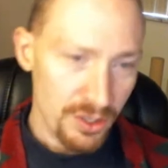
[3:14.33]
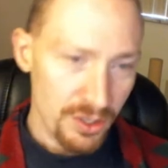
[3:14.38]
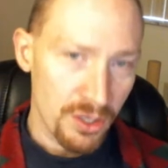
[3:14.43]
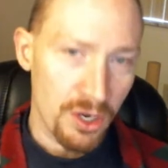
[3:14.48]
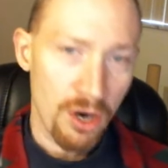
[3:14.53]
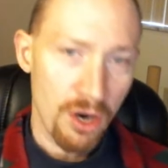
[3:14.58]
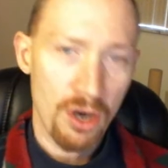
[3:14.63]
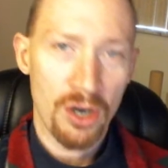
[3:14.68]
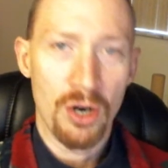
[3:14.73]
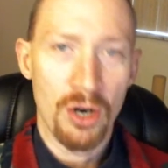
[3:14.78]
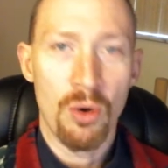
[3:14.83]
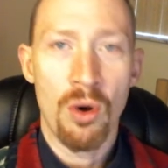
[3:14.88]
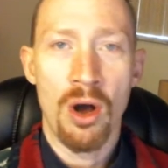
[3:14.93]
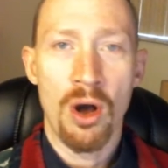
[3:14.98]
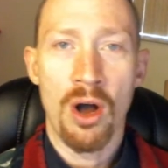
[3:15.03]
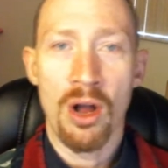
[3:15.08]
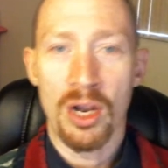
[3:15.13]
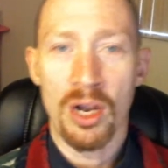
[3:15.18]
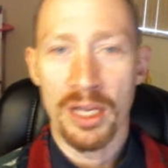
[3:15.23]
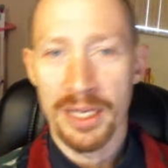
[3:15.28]
cargo
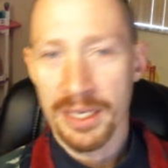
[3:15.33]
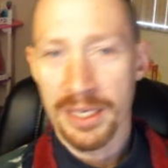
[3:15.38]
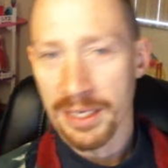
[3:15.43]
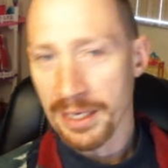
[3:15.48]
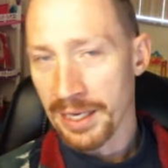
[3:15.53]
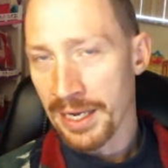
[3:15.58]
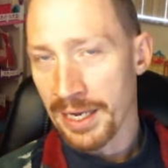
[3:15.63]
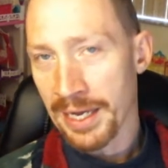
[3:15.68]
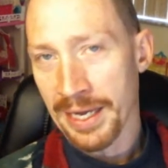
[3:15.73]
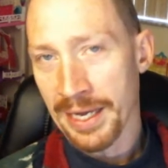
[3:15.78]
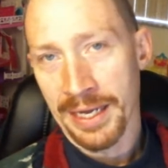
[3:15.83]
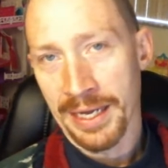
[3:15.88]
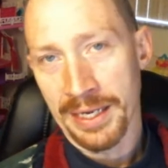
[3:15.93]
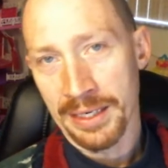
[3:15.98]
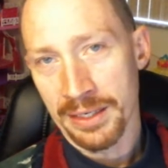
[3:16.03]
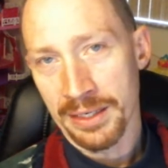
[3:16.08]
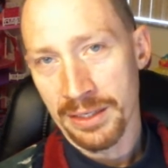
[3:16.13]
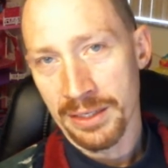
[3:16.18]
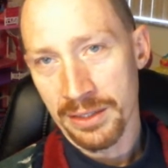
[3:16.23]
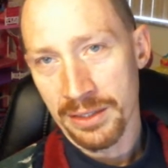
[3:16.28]
hauling
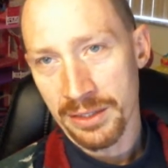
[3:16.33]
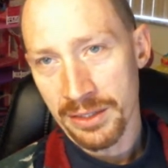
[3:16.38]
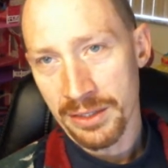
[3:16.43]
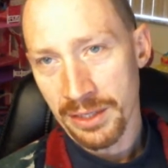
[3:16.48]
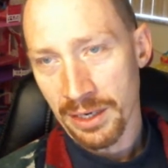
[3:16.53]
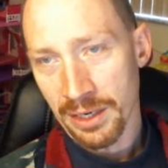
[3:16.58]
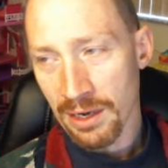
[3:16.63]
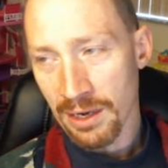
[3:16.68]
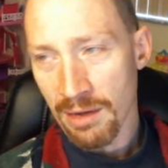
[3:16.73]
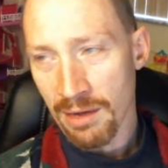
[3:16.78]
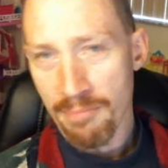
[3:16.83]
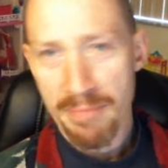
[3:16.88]
and uh,